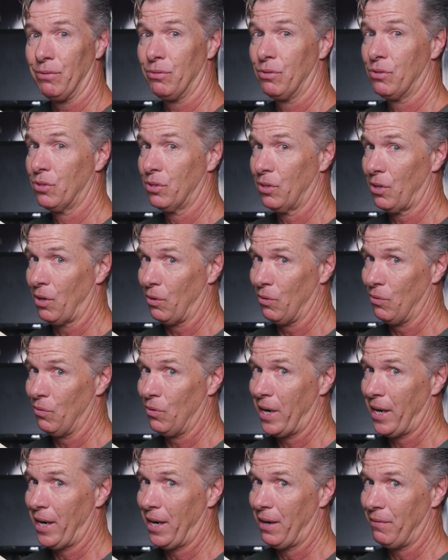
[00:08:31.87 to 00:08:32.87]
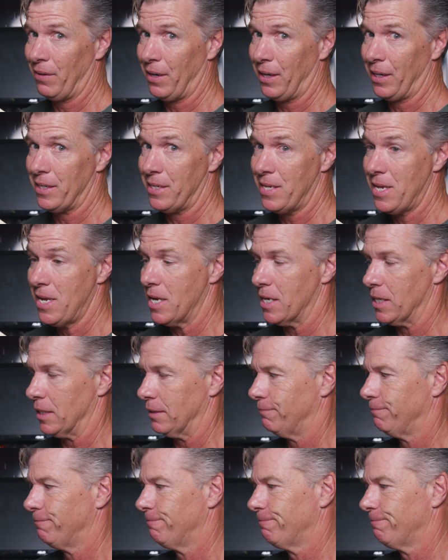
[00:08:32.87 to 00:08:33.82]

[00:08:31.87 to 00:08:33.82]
So I have an idea.